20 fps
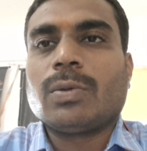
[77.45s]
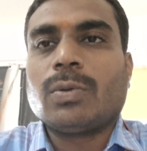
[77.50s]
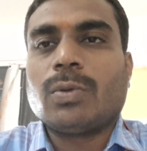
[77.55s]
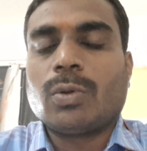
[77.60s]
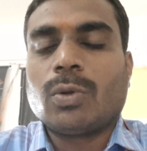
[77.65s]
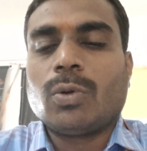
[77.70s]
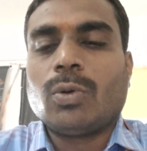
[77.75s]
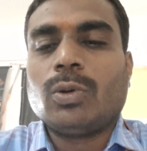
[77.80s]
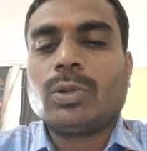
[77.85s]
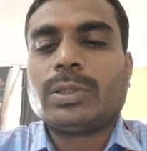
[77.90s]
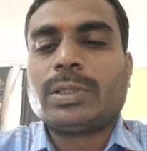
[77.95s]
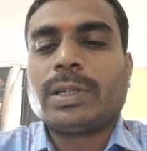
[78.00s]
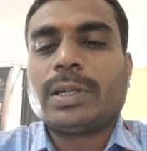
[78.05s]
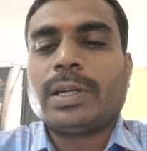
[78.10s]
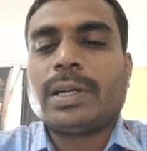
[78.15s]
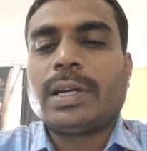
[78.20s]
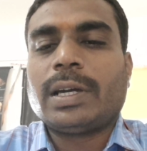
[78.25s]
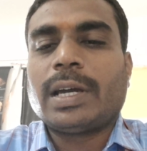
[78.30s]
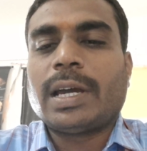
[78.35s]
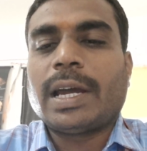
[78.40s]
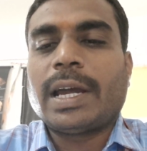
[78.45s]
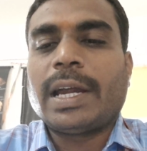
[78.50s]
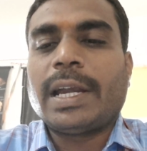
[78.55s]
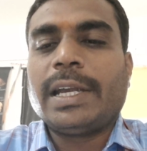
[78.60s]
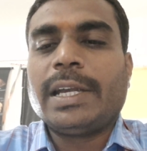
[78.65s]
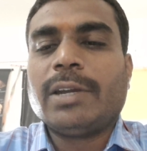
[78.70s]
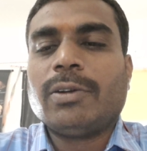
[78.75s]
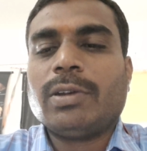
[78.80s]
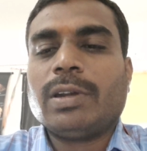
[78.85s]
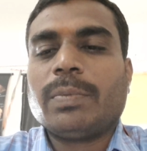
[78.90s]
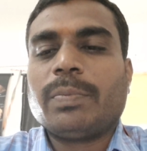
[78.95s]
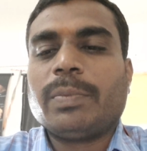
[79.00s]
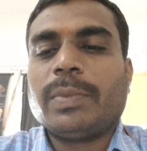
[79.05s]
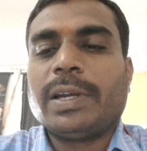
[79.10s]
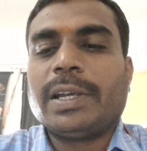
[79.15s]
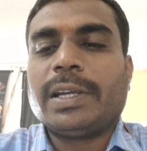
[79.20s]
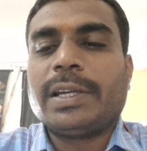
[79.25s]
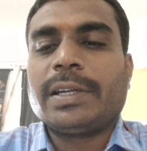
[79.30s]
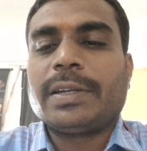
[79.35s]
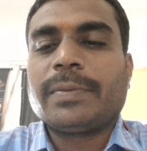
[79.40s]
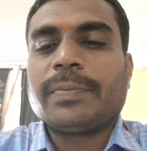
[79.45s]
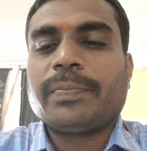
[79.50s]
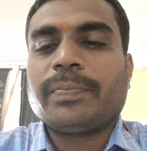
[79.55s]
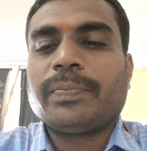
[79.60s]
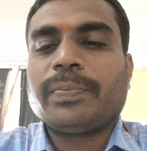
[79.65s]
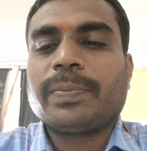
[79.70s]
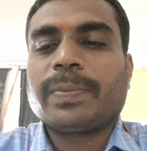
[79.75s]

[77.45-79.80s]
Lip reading: growth and development,